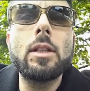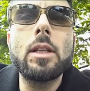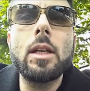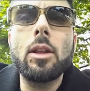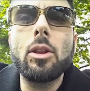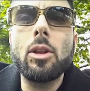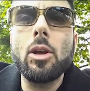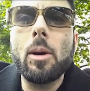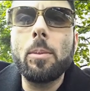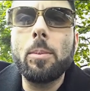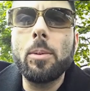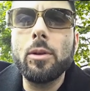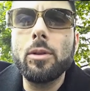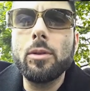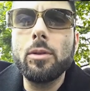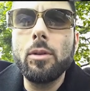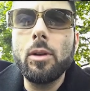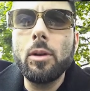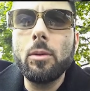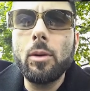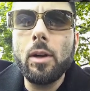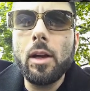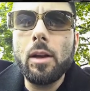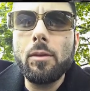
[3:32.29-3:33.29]
take the
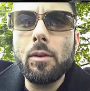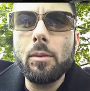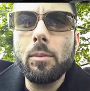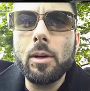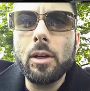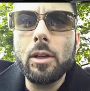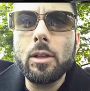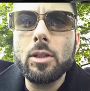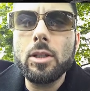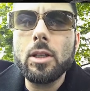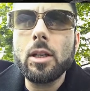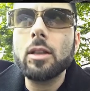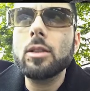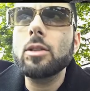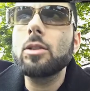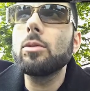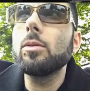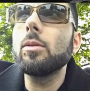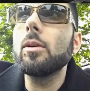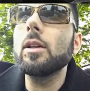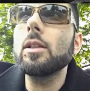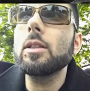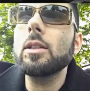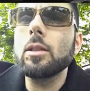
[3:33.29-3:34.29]
opportunity when everybody checks
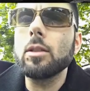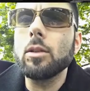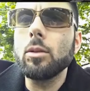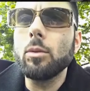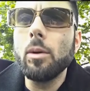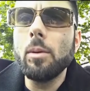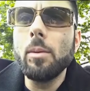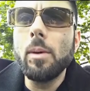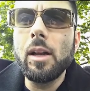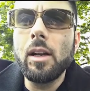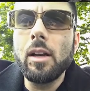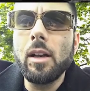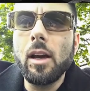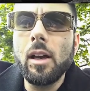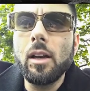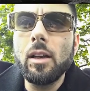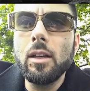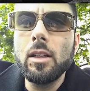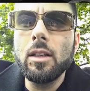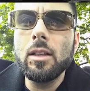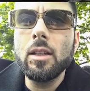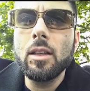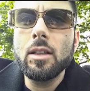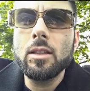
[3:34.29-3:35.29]
to us. So we went
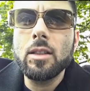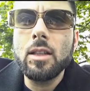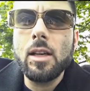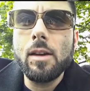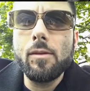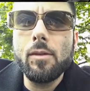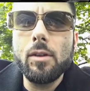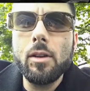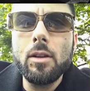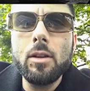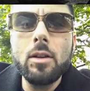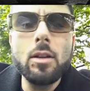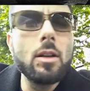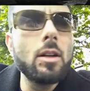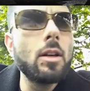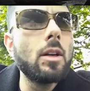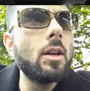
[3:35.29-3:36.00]
97,